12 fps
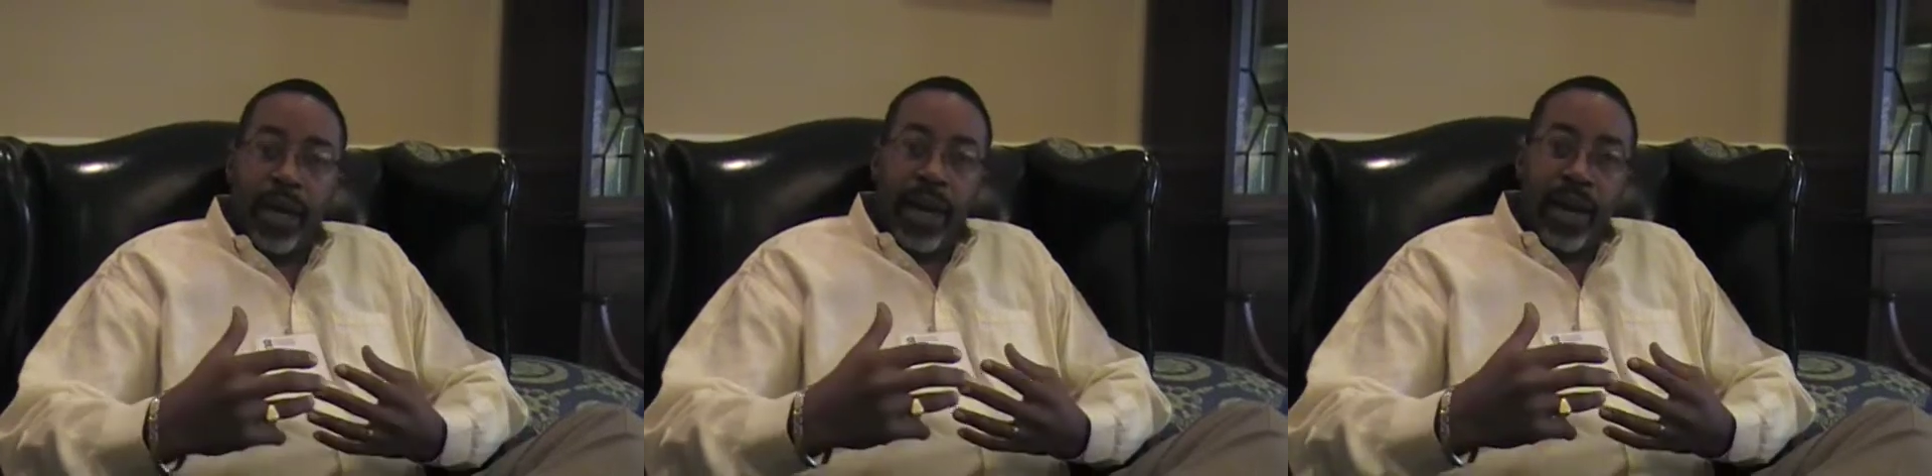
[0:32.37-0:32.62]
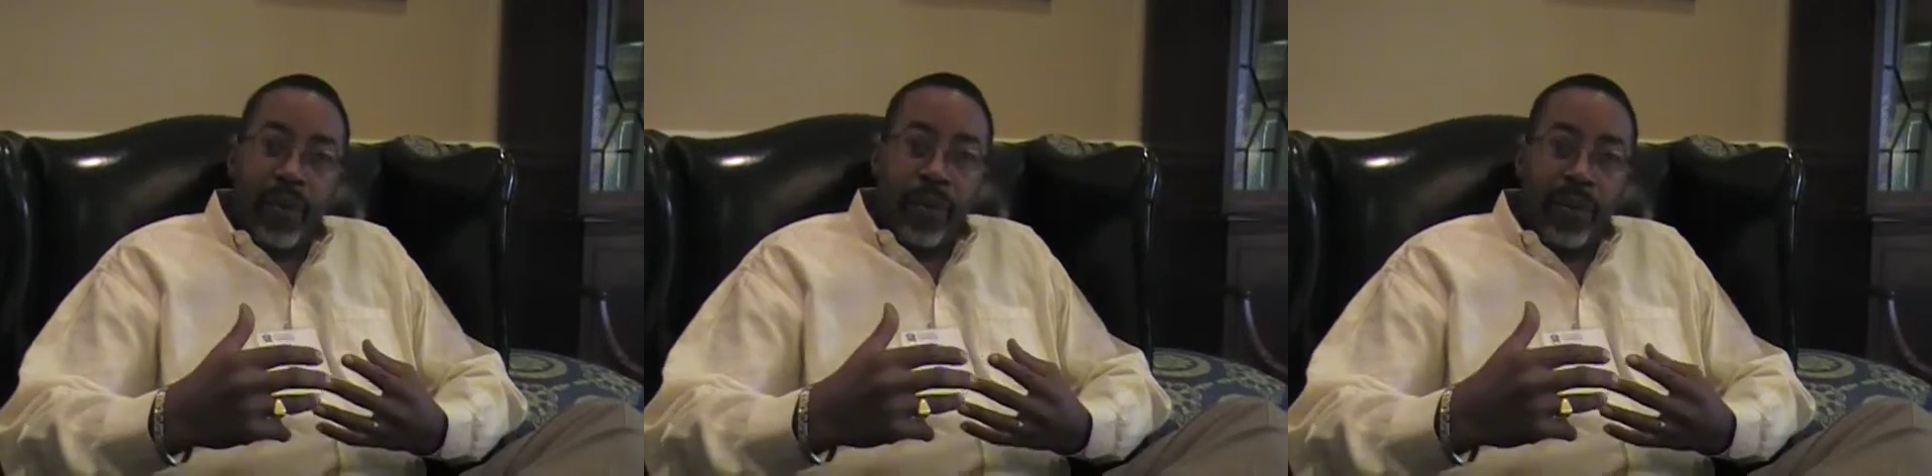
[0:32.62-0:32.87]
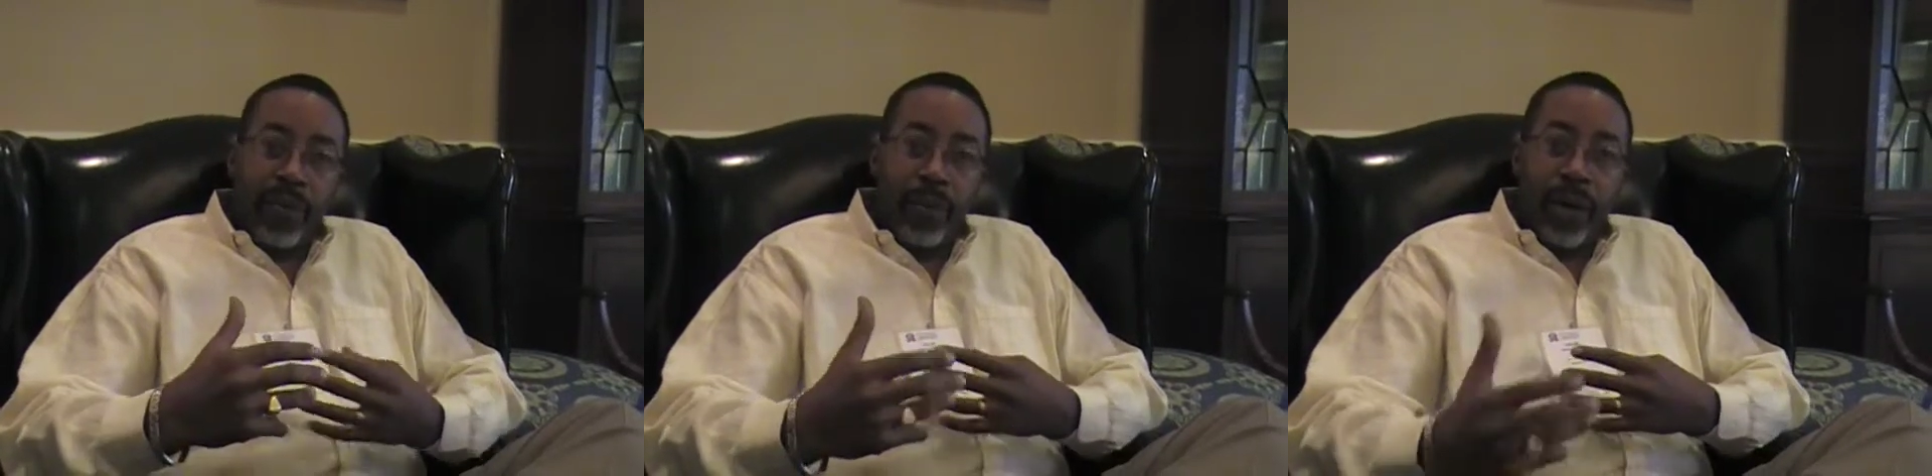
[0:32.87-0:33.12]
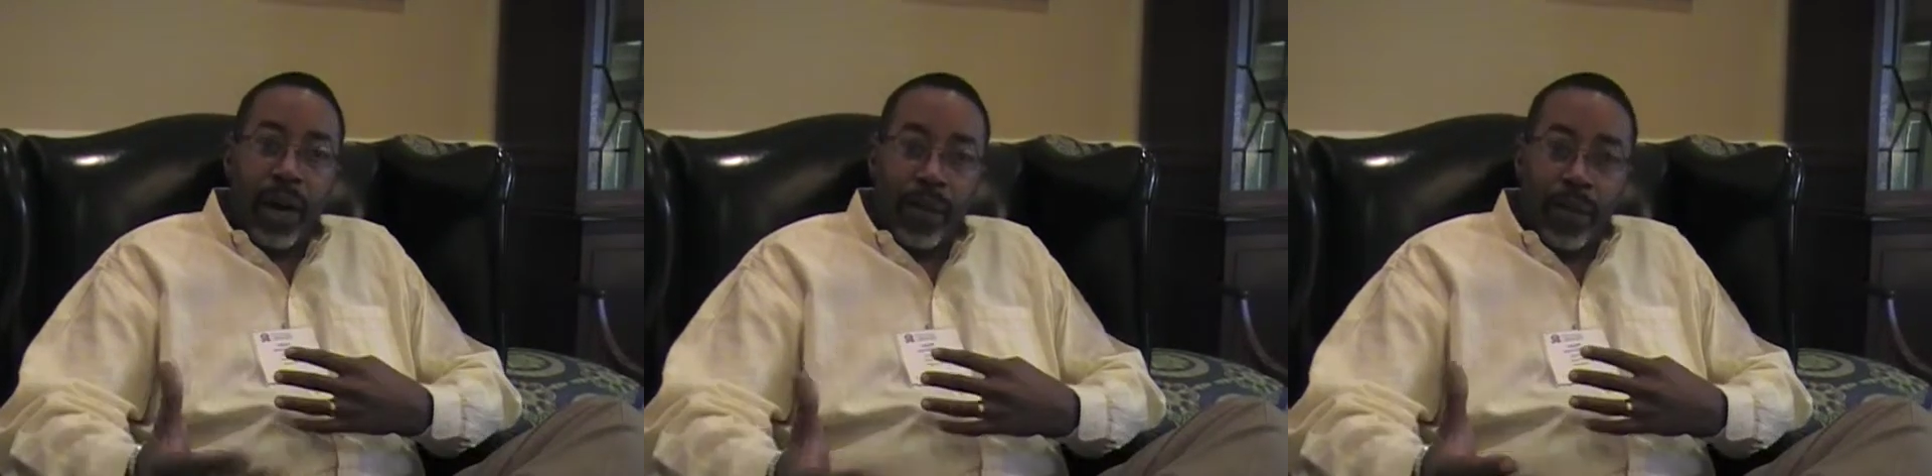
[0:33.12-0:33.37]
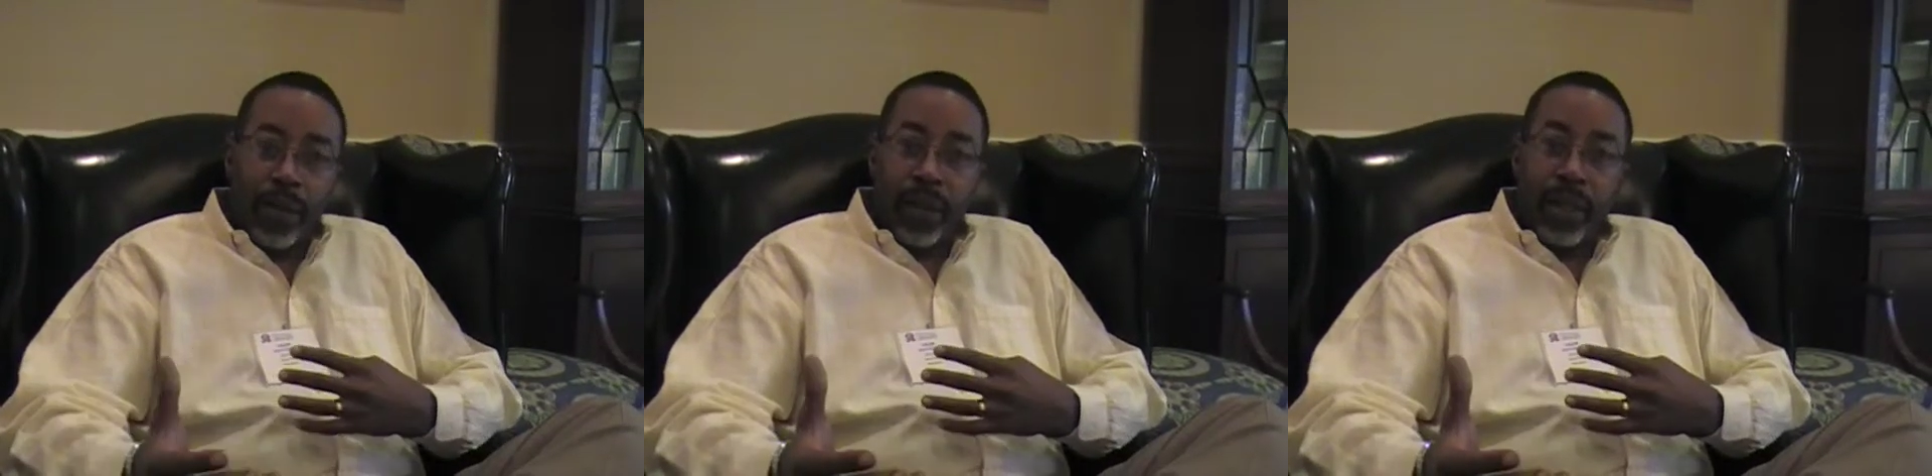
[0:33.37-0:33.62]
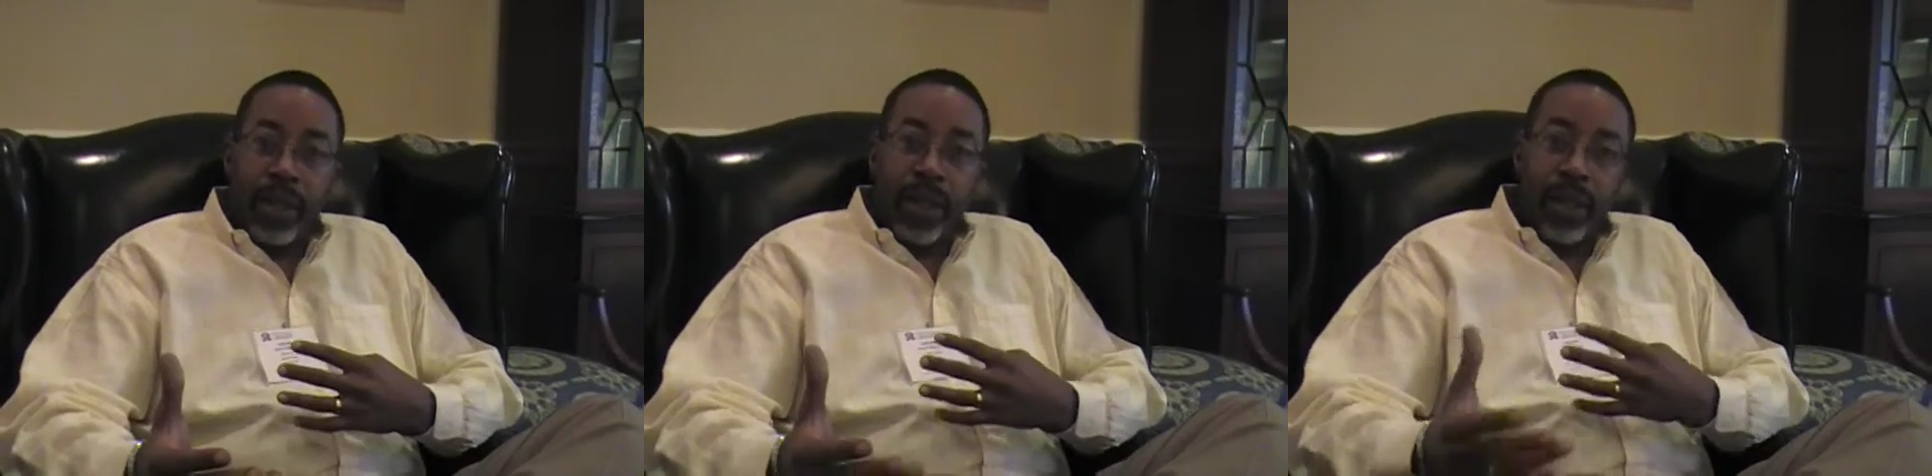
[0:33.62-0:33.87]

I would have probably